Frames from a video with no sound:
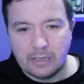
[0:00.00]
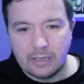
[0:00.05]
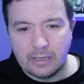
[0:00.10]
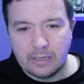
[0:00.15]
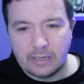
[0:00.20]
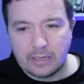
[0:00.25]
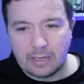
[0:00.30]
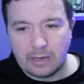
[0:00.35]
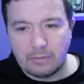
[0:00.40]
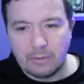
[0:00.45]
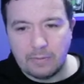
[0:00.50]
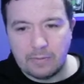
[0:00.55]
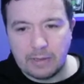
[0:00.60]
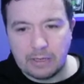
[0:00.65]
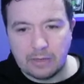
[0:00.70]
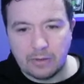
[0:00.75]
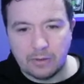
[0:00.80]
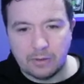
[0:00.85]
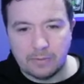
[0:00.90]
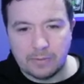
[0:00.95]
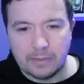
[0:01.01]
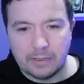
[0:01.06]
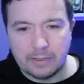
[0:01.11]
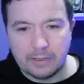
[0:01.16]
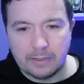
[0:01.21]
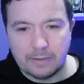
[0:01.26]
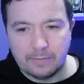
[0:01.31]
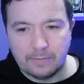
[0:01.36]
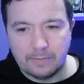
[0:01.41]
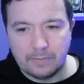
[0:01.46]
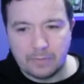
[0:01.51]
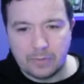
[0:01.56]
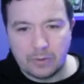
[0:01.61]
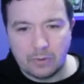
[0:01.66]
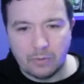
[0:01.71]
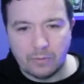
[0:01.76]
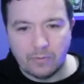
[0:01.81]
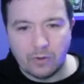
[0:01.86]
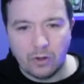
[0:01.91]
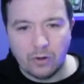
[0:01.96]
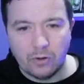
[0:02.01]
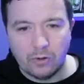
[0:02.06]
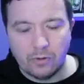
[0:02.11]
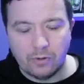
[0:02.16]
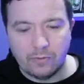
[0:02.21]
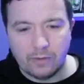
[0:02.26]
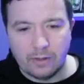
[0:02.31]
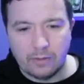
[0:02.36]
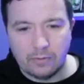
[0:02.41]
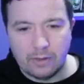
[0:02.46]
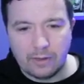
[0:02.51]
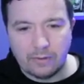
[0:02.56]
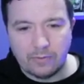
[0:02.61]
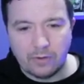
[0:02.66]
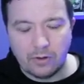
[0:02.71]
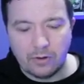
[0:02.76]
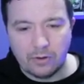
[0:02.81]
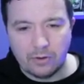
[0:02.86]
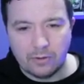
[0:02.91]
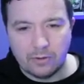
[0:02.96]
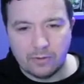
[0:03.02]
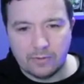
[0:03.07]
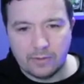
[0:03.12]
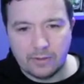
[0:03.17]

Can we pick it up here? We've got enough there. We have got enough.